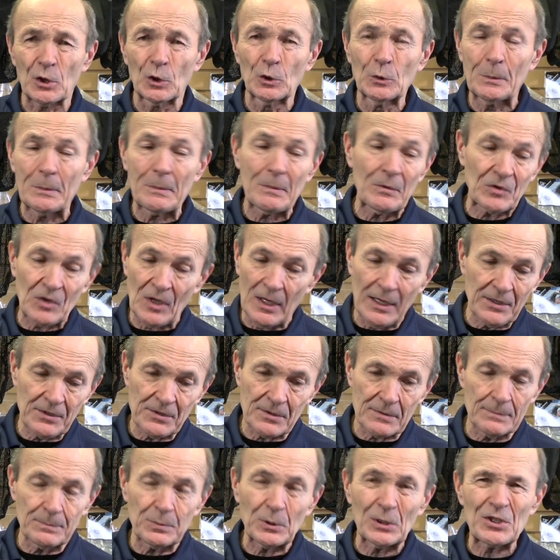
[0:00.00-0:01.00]
Aluminum
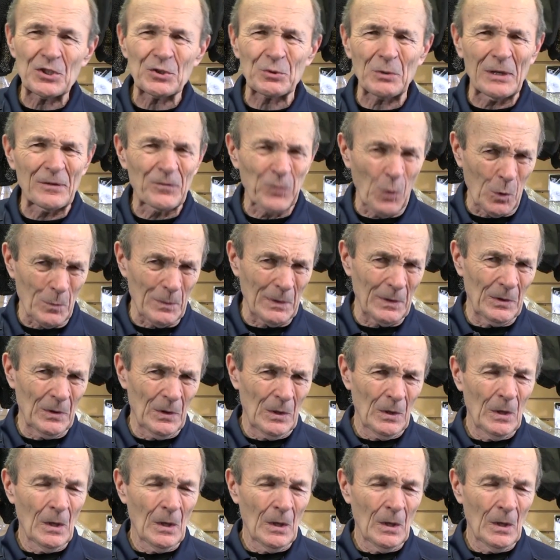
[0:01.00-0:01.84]
tanks are pretty straightforward.